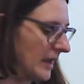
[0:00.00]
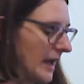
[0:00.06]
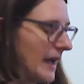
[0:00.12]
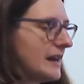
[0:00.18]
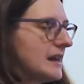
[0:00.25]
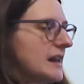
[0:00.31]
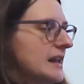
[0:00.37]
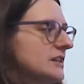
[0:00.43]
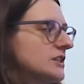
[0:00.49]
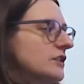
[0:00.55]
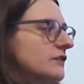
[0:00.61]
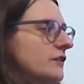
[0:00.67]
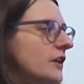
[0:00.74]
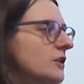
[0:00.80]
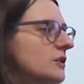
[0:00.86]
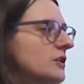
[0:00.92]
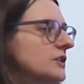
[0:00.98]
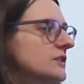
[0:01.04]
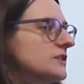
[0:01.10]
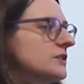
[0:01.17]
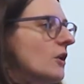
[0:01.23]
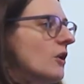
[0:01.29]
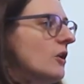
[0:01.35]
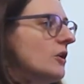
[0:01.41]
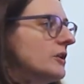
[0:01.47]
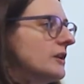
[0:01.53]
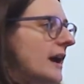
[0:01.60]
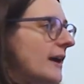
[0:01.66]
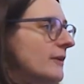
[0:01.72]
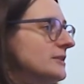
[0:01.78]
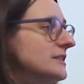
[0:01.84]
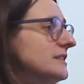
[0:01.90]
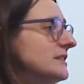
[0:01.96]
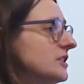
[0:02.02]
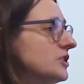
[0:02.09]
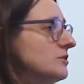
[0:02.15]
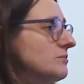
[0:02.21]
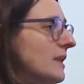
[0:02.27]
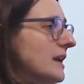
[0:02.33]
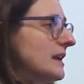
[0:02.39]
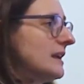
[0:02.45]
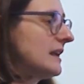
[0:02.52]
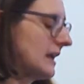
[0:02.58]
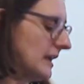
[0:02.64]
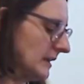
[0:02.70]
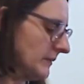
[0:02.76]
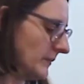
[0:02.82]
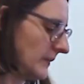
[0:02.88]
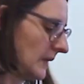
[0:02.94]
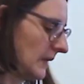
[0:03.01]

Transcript: a need to focus on our decision making